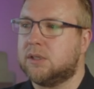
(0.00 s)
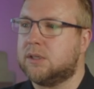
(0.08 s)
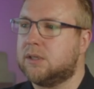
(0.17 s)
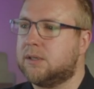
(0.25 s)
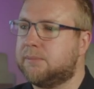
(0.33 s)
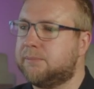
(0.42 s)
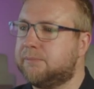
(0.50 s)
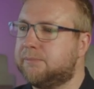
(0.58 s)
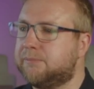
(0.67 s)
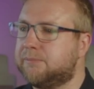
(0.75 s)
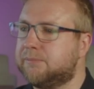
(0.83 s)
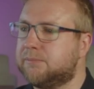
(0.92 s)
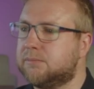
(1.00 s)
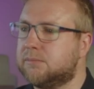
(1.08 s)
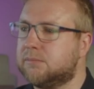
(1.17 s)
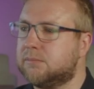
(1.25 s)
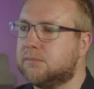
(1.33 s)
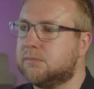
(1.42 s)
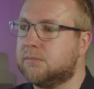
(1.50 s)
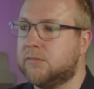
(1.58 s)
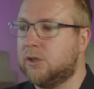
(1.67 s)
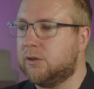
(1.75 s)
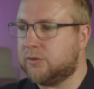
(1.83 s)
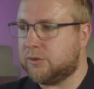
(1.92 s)
Um,
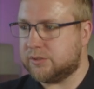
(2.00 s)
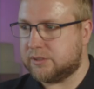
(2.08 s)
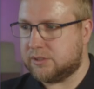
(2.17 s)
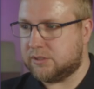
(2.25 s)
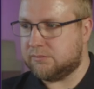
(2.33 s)
no, of course it's not.